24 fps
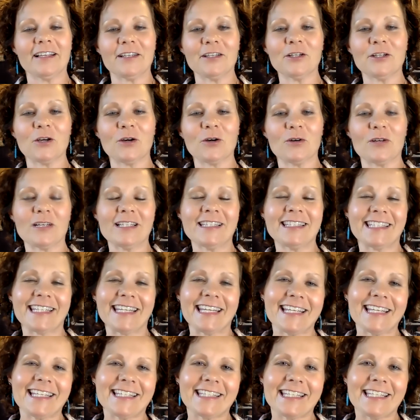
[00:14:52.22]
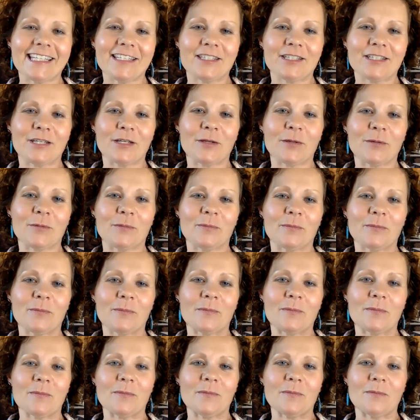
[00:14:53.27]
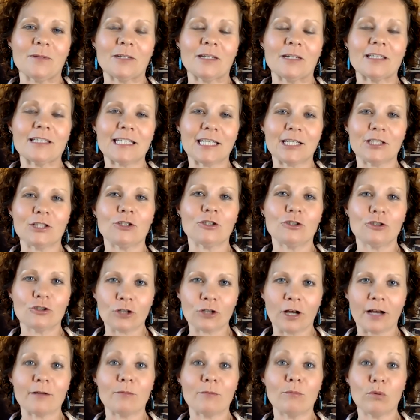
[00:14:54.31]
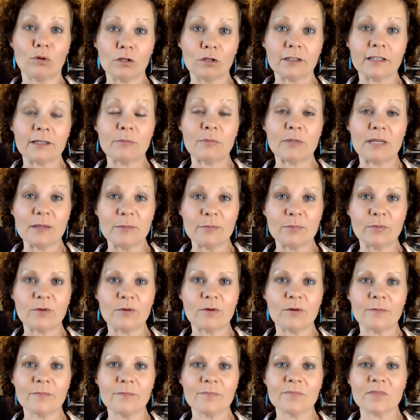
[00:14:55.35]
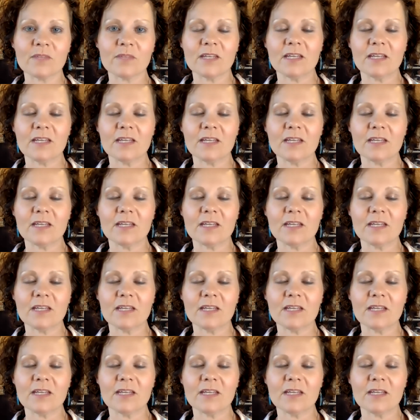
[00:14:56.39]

you know, it's easy to continue to try to bully people.